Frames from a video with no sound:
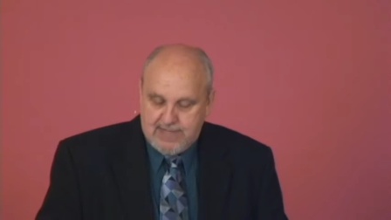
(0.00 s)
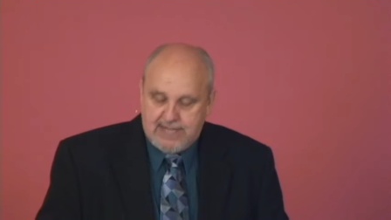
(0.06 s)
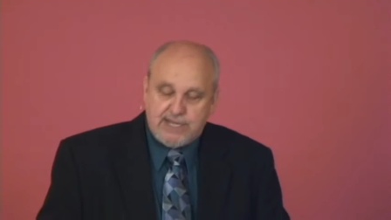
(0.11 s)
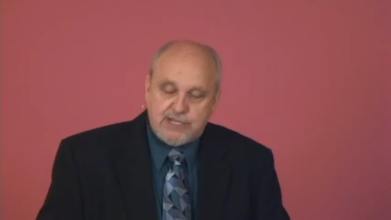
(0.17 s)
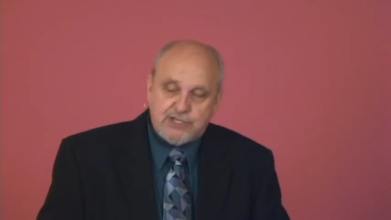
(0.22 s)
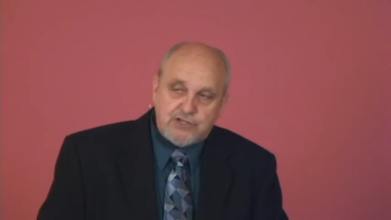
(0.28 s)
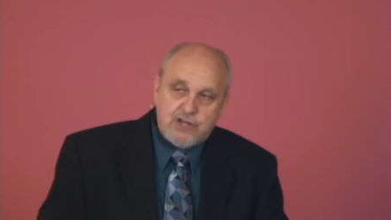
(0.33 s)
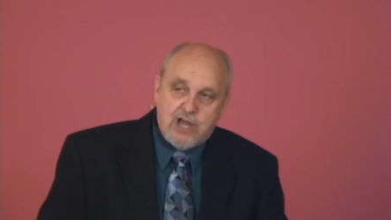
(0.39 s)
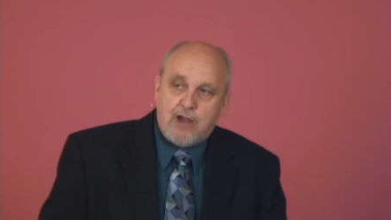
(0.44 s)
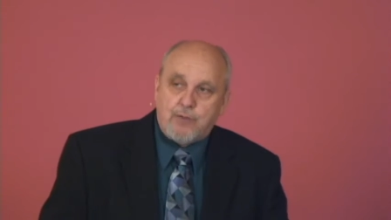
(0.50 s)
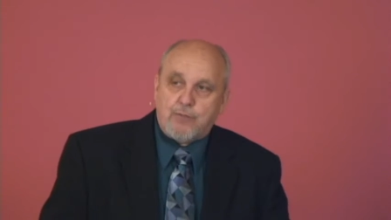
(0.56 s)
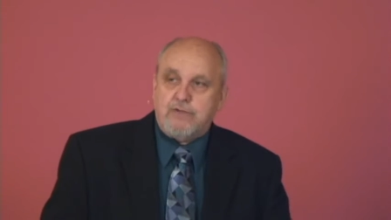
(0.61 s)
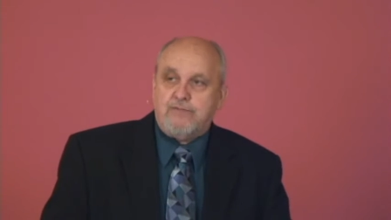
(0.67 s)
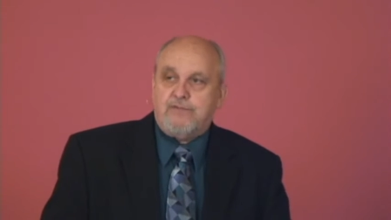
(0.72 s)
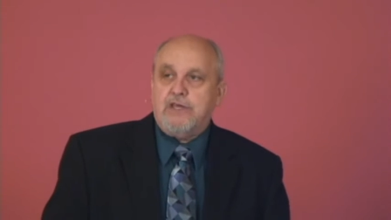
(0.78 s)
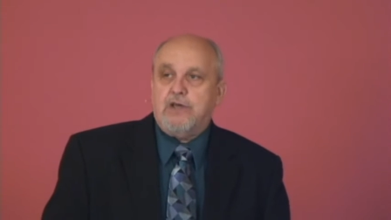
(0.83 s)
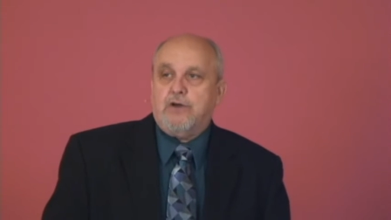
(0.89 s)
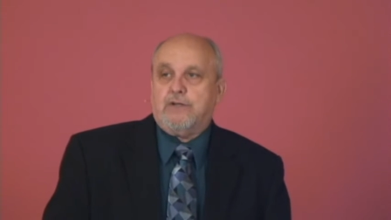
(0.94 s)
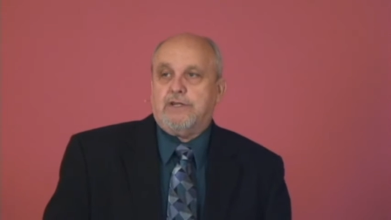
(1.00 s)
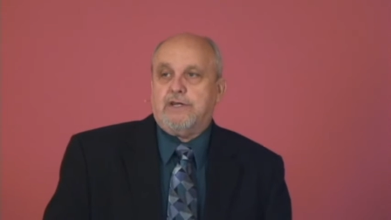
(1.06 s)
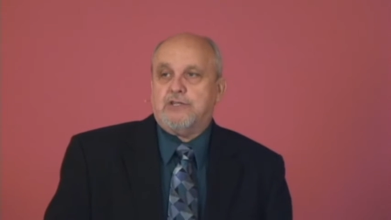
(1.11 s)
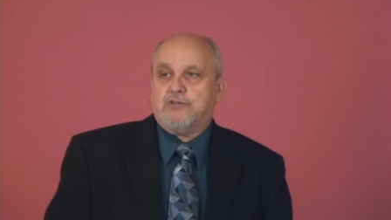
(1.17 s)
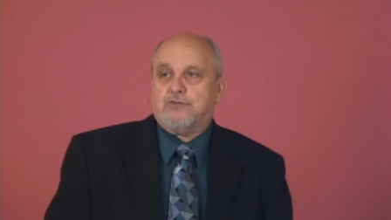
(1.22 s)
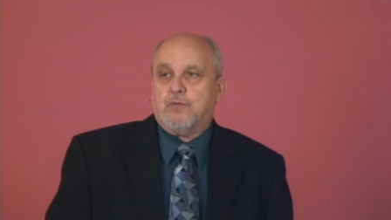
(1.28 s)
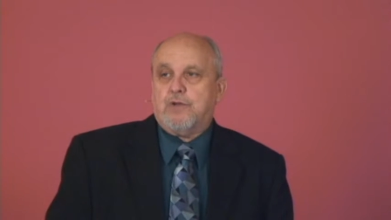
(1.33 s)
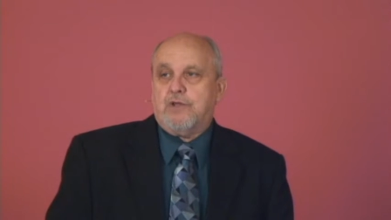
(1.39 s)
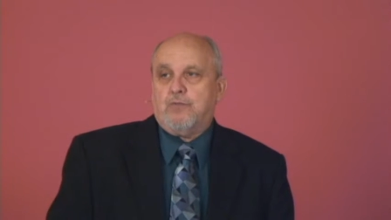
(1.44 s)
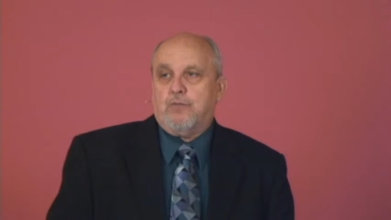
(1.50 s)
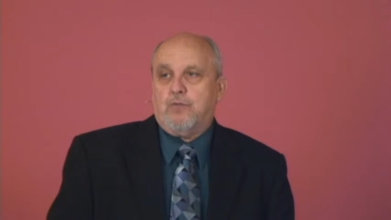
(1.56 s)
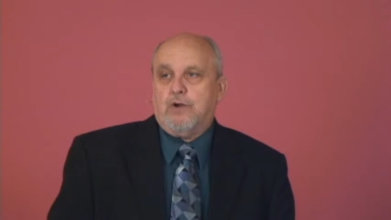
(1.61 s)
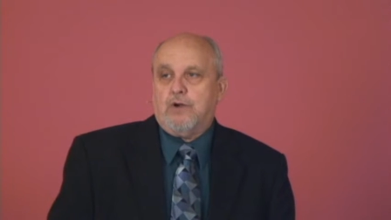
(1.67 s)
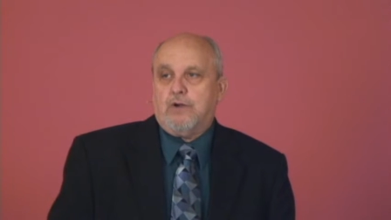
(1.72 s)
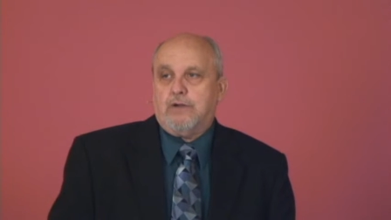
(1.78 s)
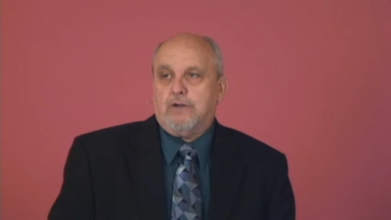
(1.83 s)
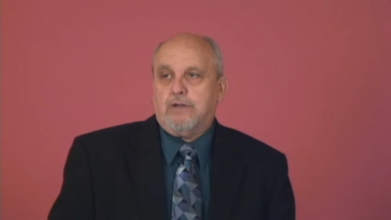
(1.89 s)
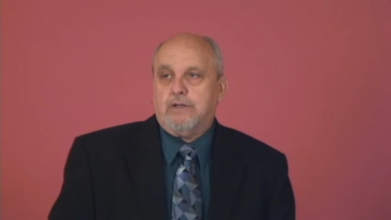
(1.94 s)
that he's not revealed in his written
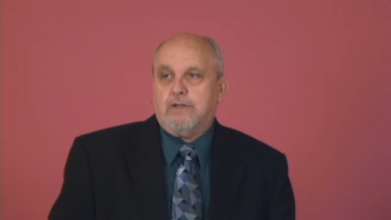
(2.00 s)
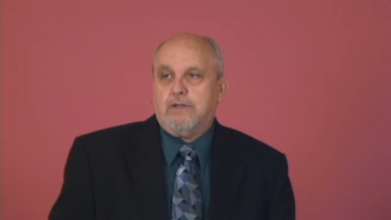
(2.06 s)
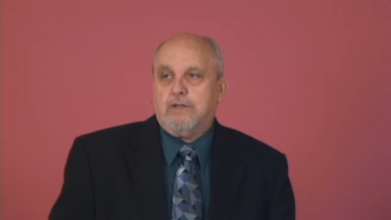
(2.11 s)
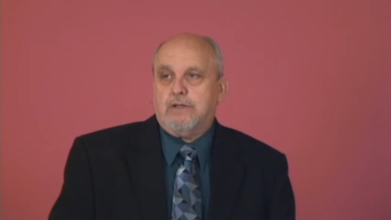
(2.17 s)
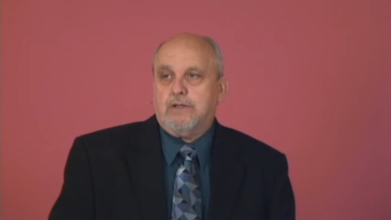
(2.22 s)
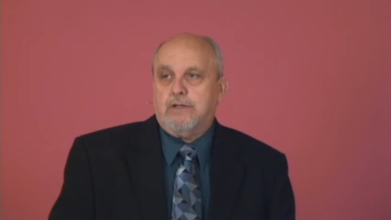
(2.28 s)
word.